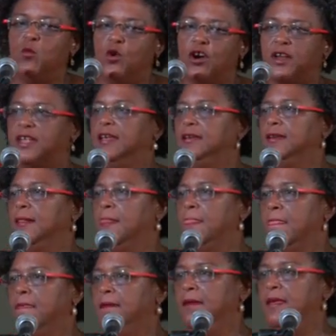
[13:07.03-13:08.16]
working
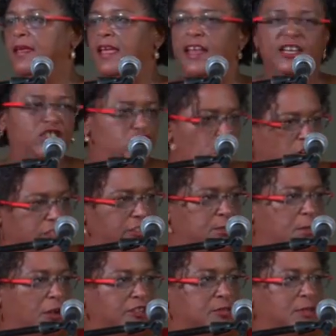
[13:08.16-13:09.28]
in the shortest
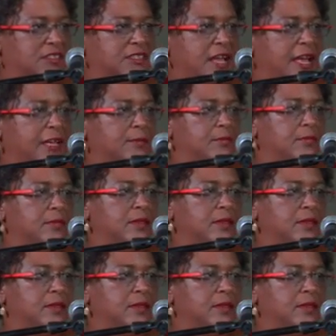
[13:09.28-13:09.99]
possible time.